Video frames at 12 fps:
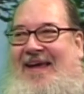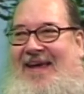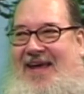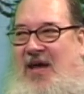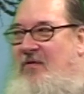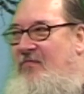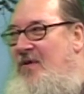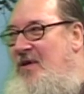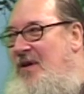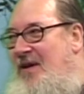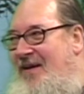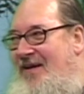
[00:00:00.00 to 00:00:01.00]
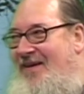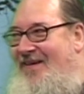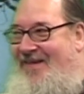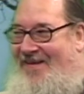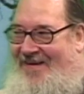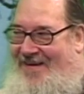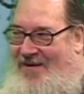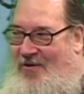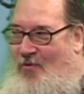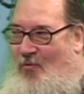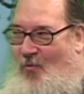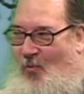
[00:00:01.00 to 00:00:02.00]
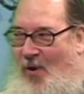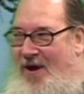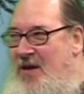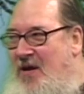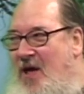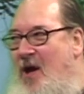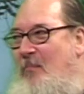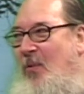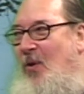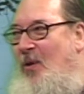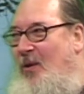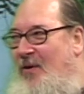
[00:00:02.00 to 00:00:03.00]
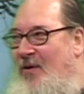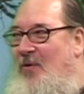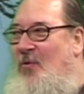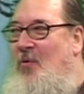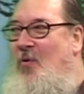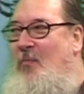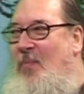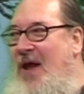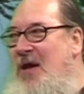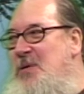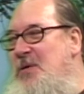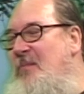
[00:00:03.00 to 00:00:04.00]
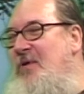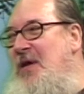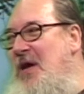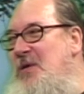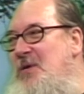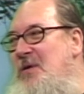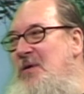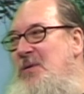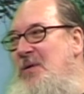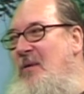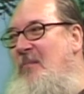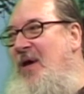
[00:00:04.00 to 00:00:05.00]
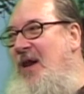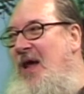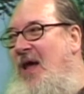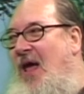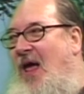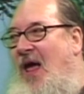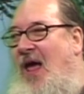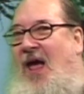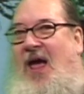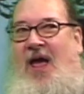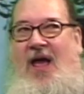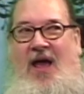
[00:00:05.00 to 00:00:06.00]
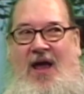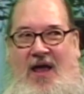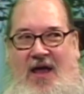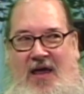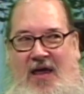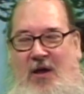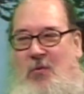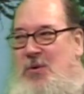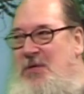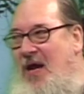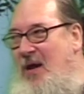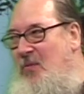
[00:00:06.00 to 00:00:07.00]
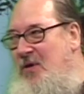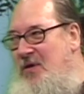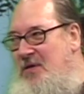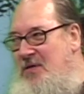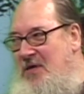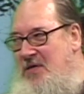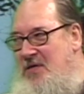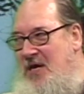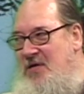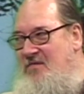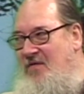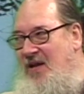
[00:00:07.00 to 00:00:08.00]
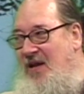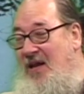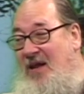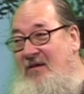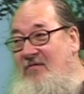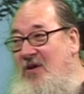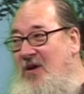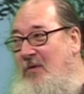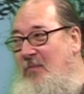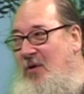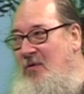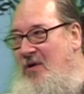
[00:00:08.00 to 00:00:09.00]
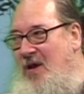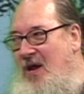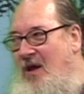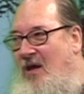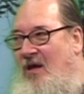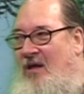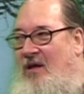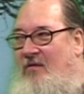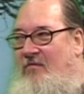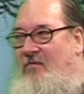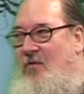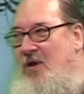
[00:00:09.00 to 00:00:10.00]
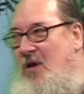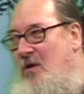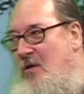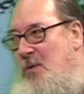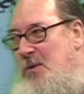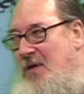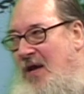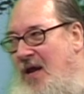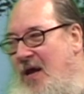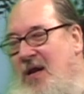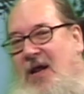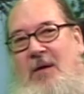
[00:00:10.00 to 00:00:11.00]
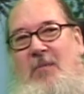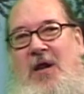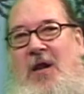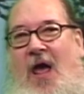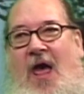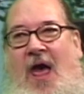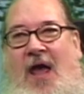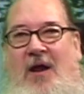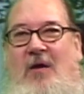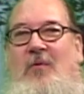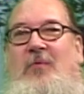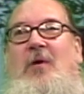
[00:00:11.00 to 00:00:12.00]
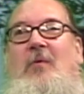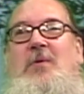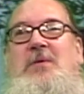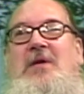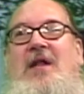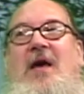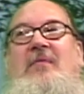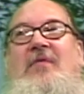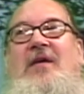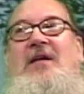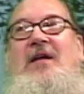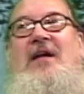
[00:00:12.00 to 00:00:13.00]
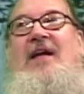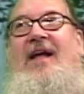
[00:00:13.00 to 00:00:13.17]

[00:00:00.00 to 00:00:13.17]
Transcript: given, you know, one couple who paid some attention to mm-hmm. somebody, mm-hmm. he was able to successfully live in the community for years. Yes. And I mean, you know, there was nothing